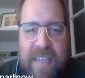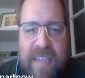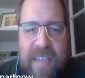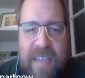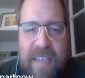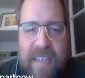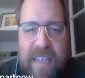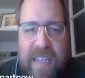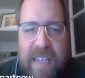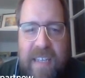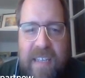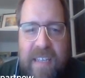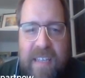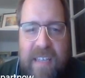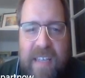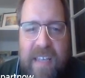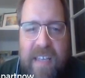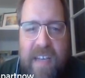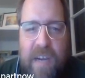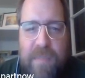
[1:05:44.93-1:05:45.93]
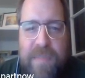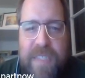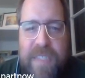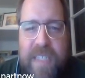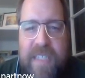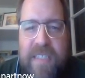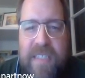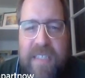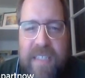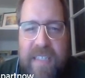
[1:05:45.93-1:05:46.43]
he comes
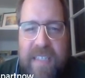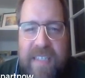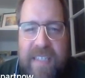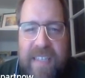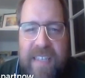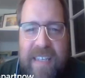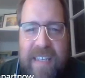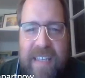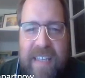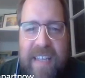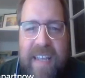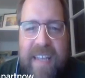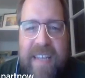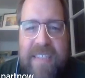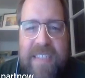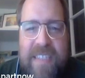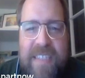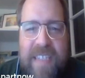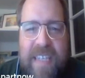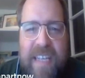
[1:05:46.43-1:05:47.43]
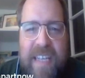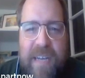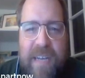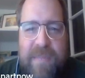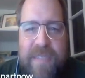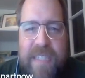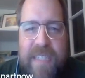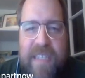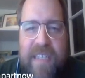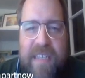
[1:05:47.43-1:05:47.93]
into
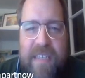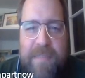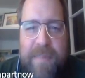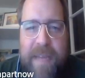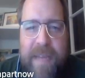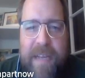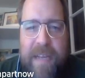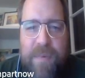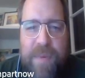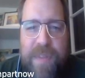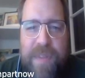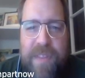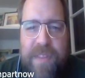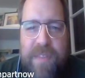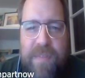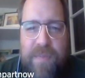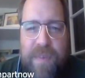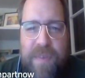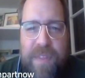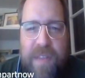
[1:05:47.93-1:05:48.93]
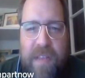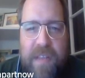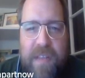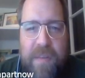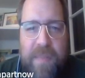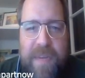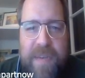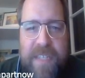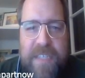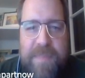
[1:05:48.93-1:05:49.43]
the pick with a
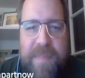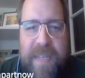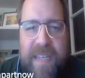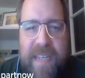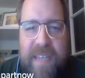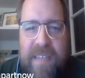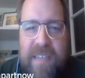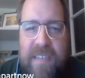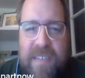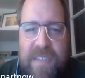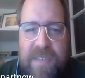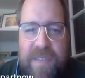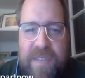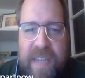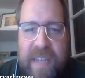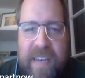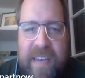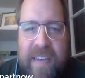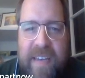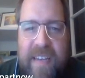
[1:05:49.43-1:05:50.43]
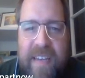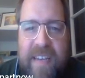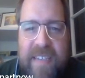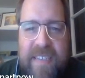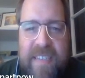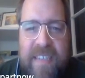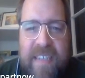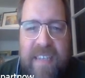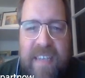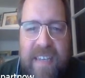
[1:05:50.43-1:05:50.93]
little bit of speed, so then he
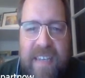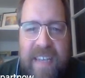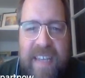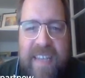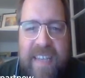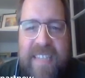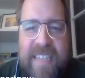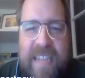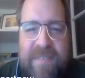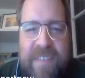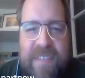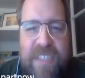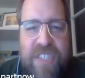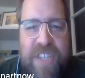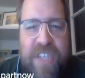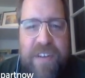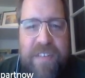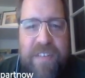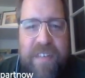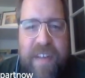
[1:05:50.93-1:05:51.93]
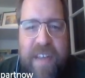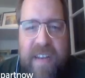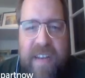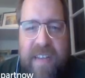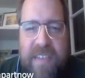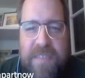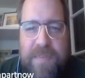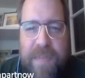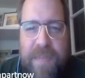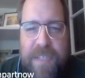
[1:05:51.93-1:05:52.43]
doesn't have to generate
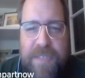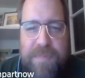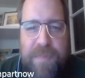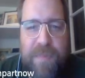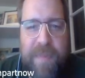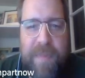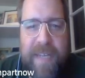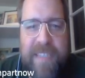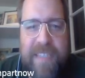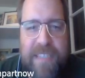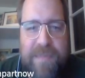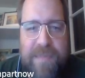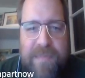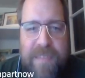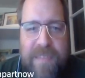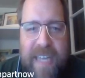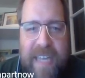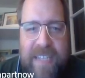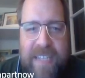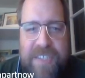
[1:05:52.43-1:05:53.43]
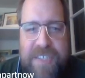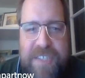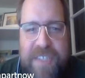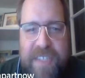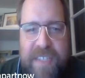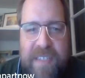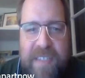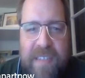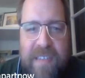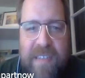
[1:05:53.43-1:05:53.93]
as much momentum to
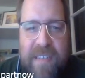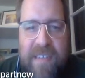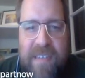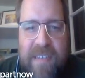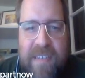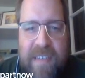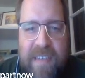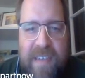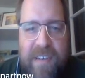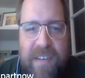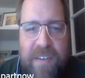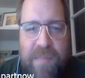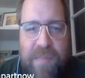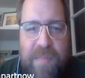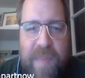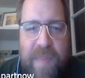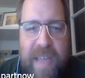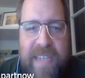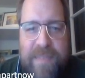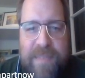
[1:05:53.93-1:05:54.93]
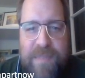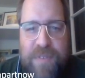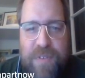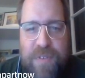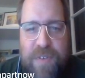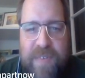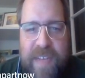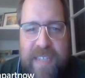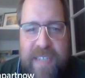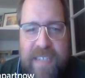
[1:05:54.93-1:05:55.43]
actually, make some
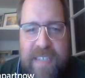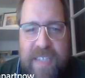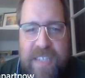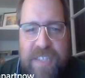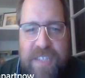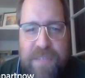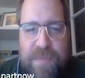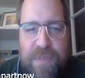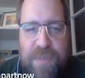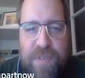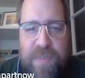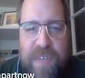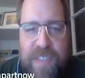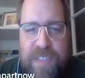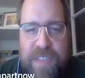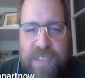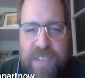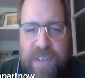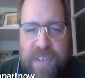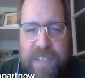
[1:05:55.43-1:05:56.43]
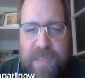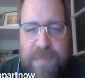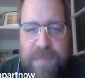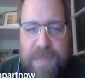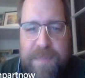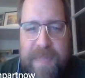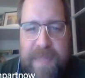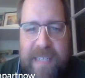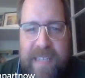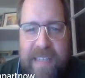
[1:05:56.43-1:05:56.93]
sort of hesitation move because there's already some
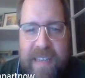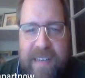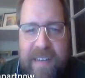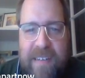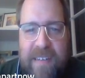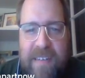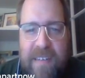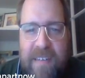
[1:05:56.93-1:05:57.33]
speed there.